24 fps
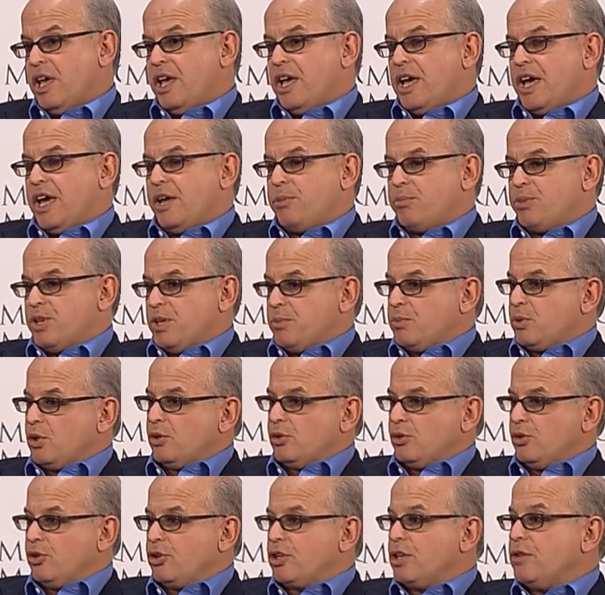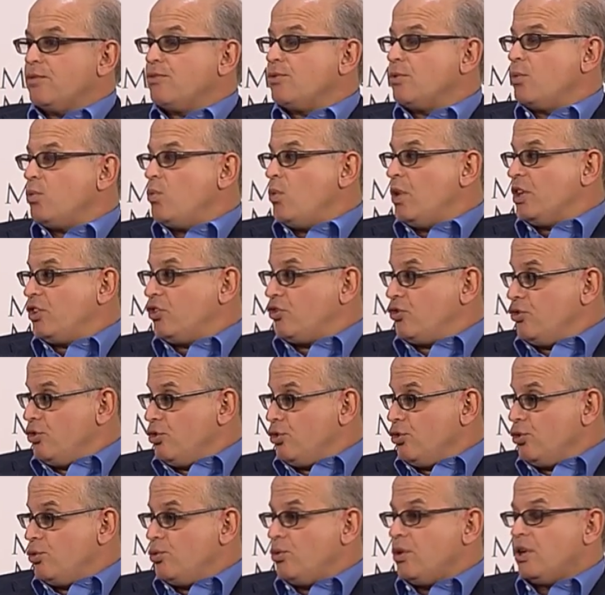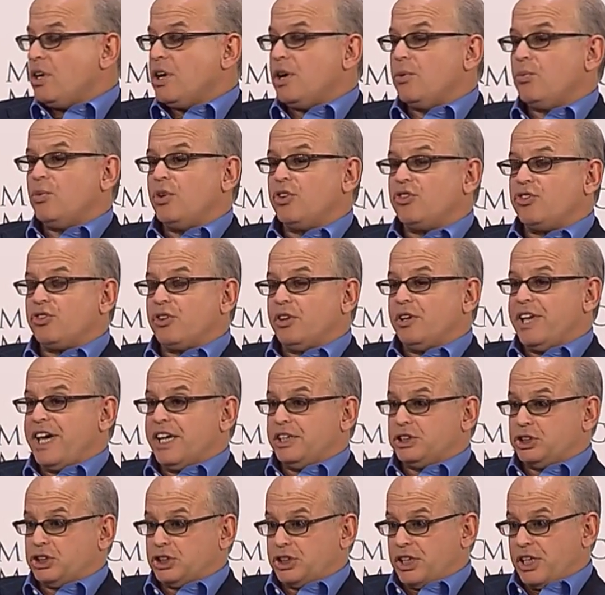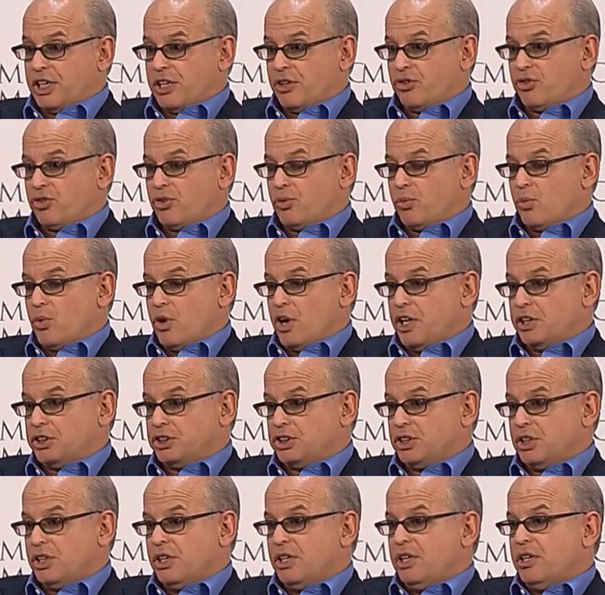and people are looking for what's new and what's the last chance to watch.